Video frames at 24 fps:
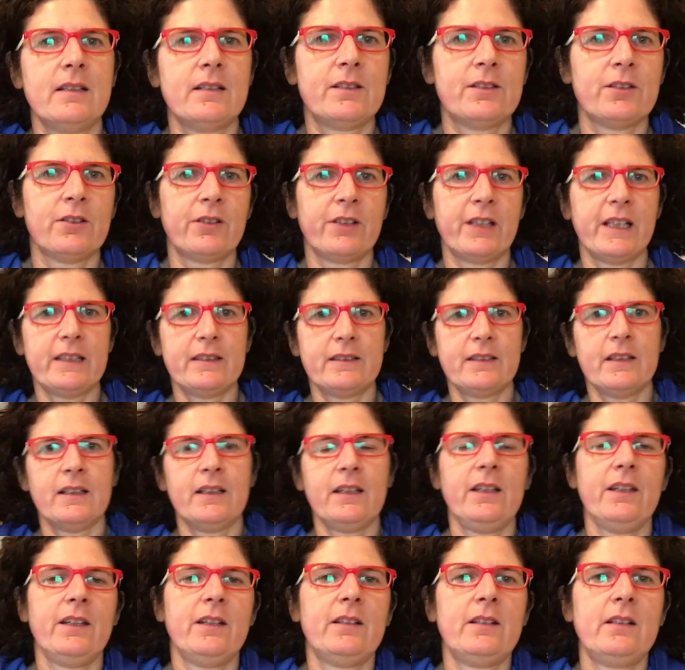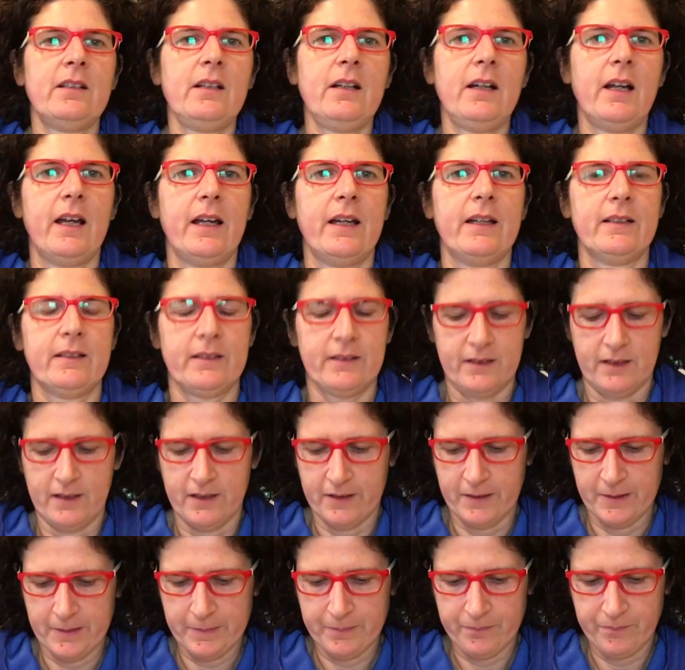it's Orietta here and
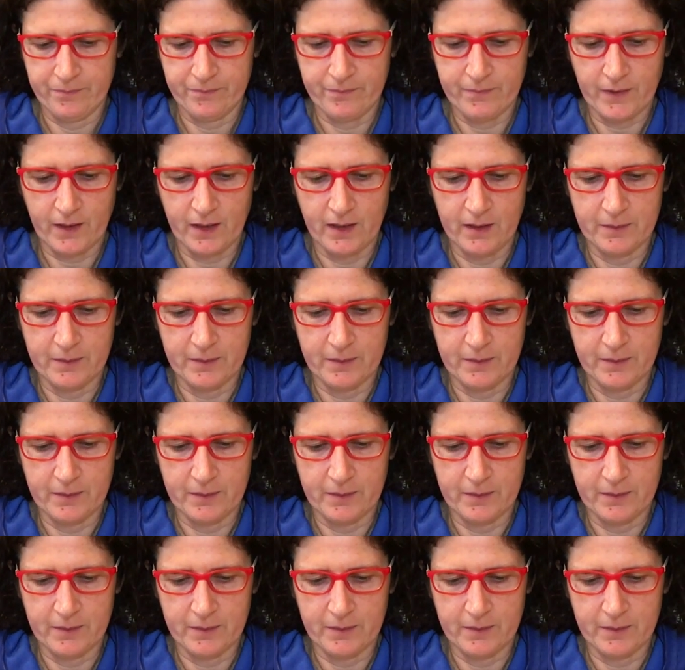um,